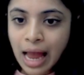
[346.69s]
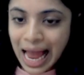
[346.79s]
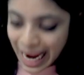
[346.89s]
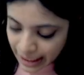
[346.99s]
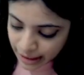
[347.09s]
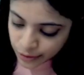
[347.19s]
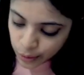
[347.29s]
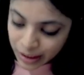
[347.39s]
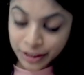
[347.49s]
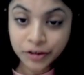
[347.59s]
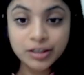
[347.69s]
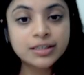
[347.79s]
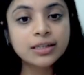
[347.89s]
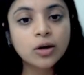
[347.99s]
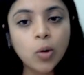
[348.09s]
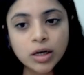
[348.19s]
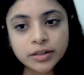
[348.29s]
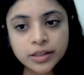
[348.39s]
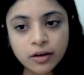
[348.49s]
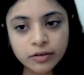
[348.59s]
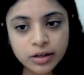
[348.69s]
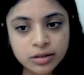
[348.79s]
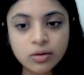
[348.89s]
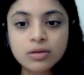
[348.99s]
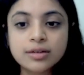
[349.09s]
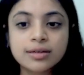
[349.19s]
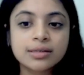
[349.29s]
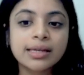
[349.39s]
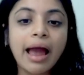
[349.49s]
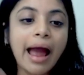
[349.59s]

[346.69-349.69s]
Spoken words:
I need to increase the quality of resources,